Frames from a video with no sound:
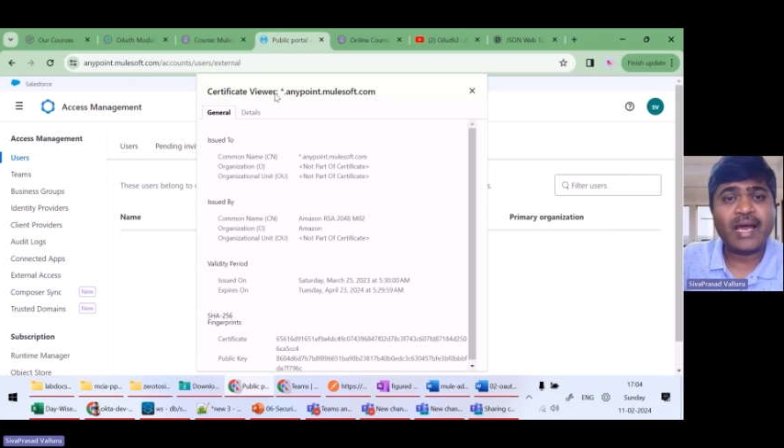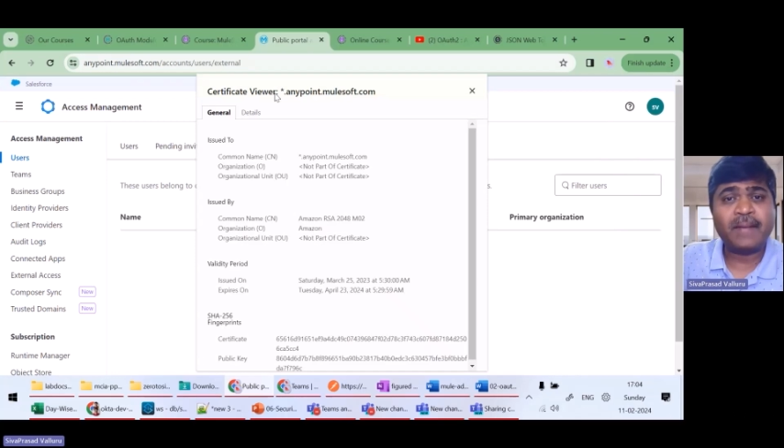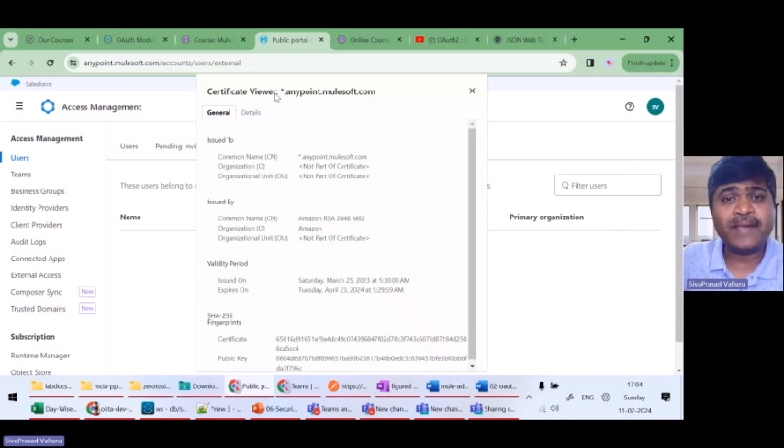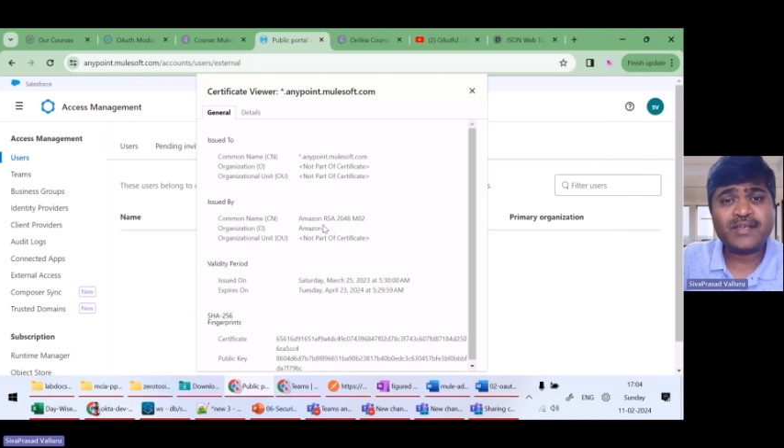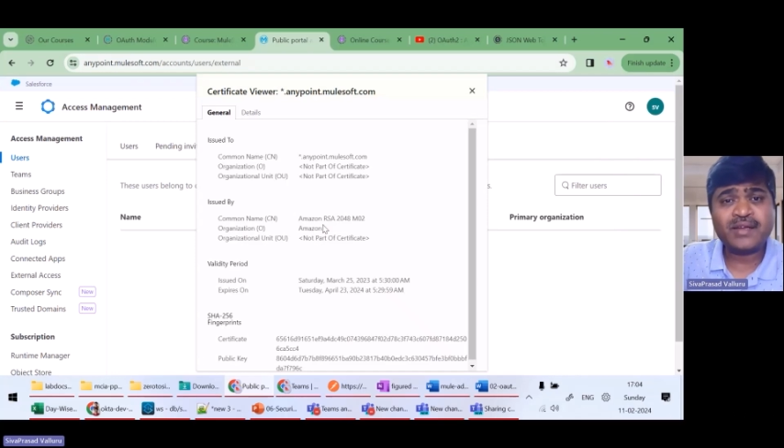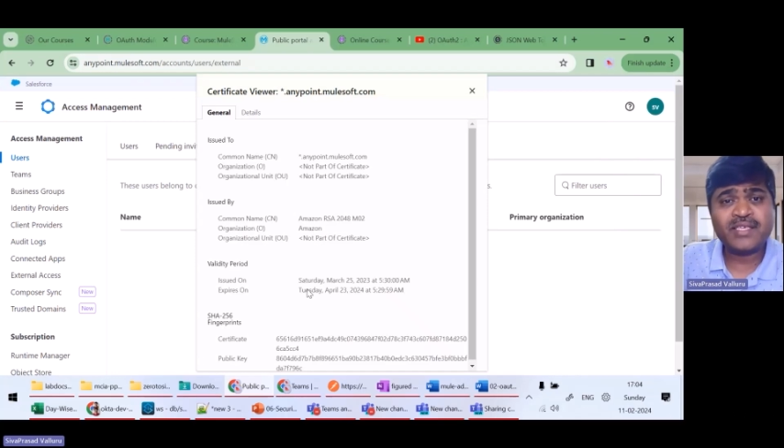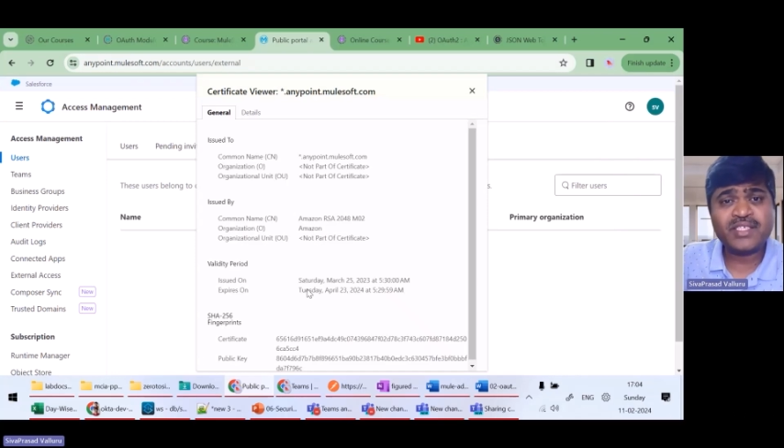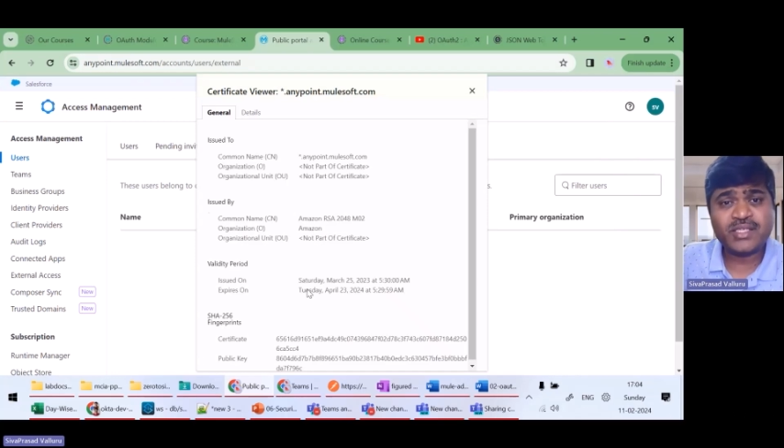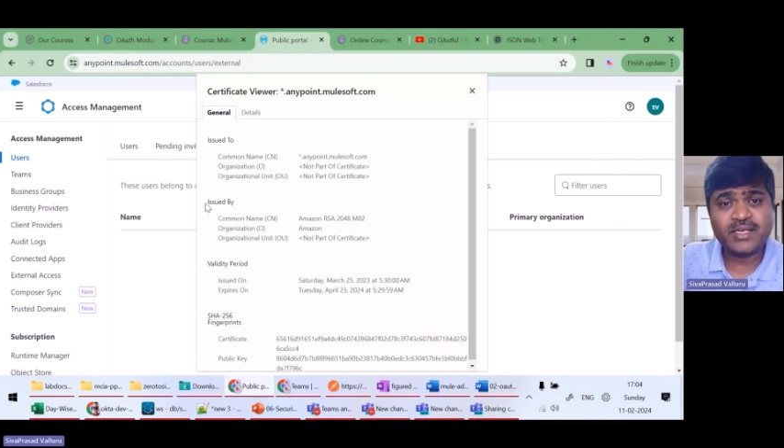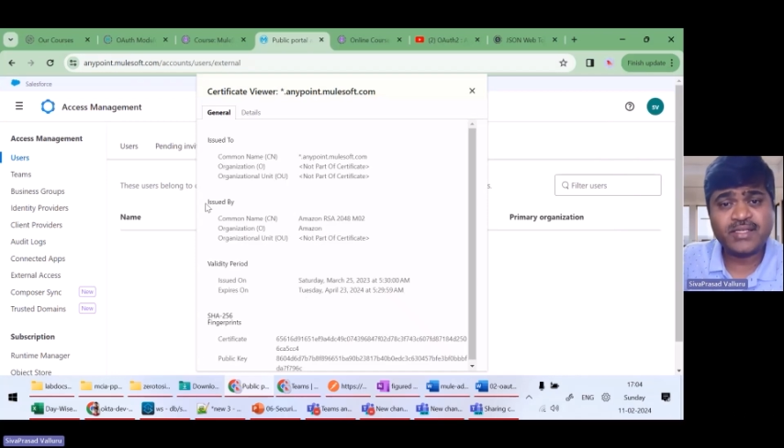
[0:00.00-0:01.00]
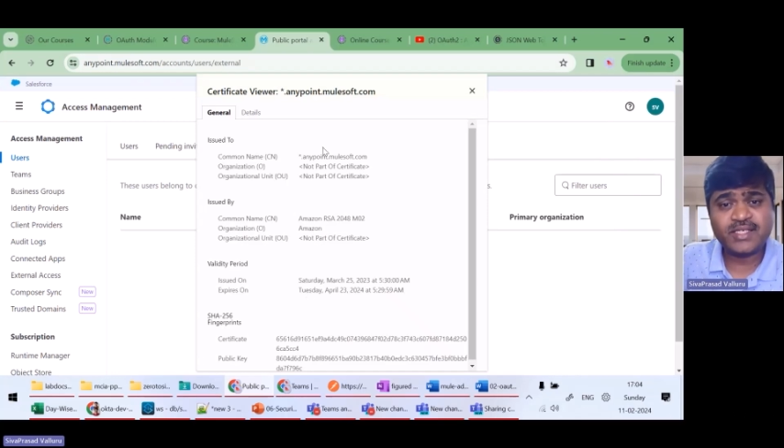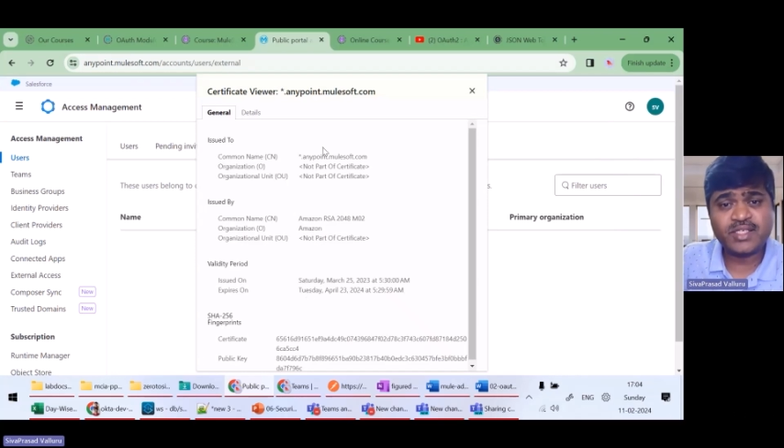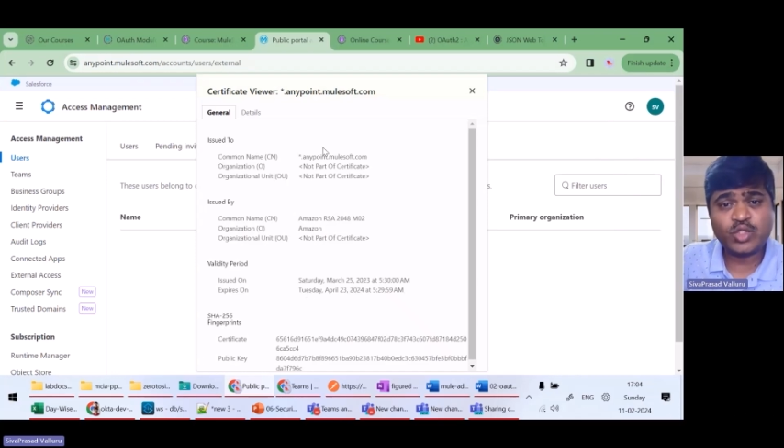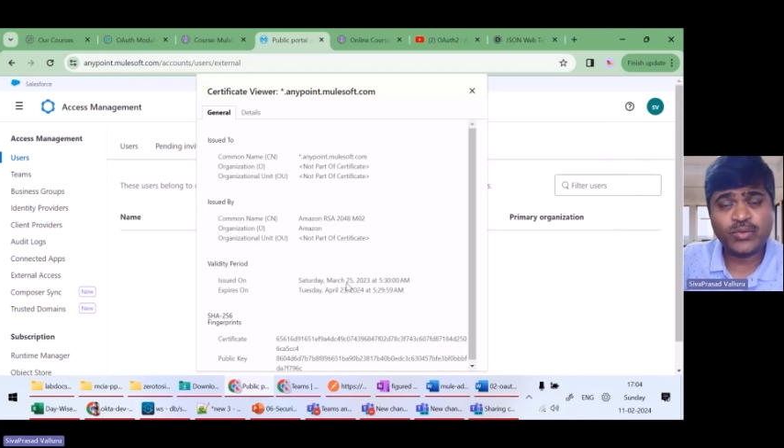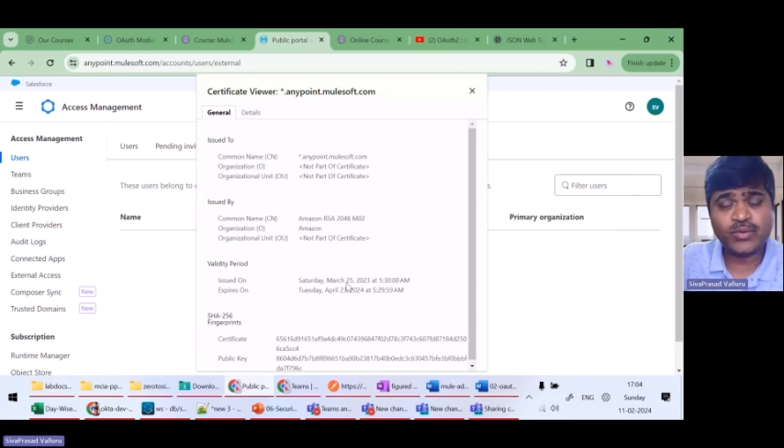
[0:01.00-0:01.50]
So when Amazon is
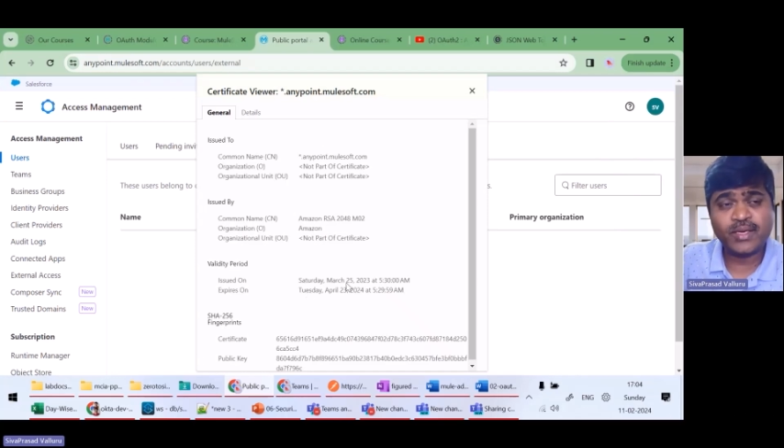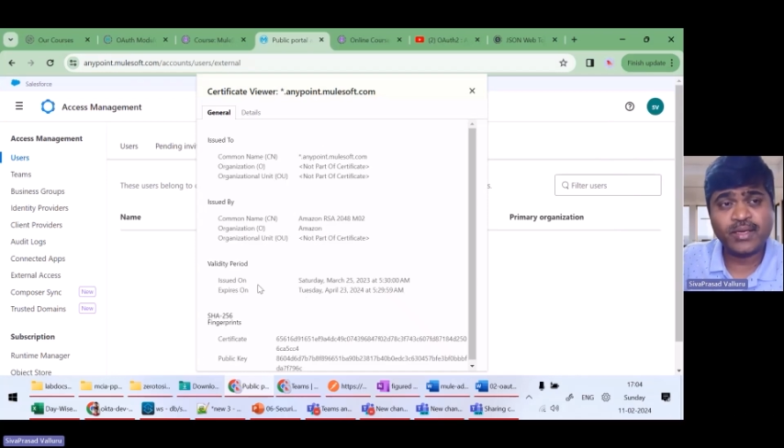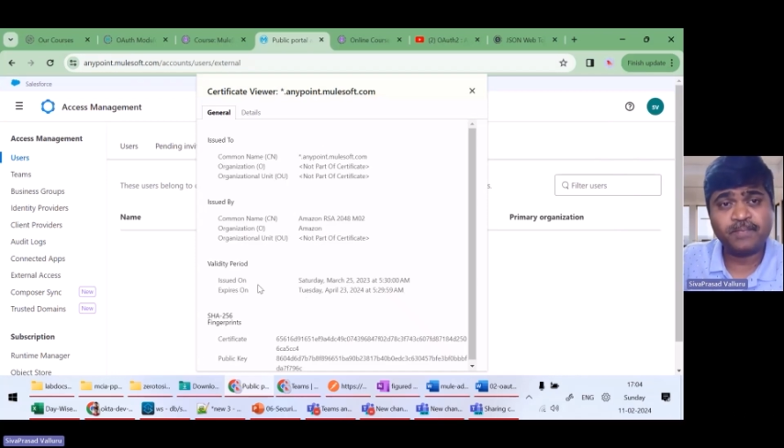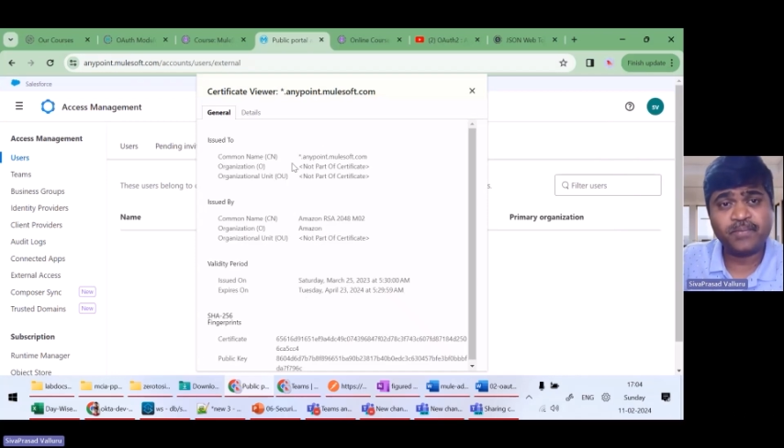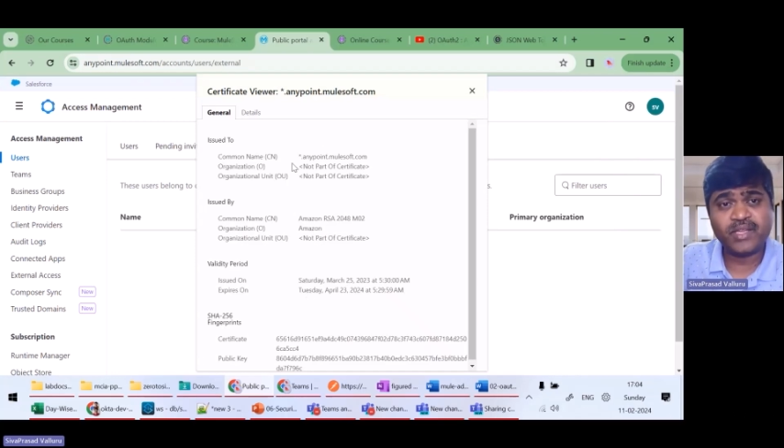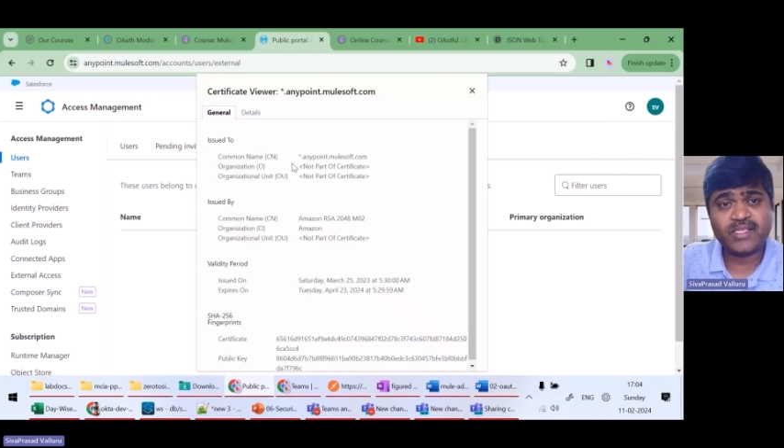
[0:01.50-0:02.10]
issuing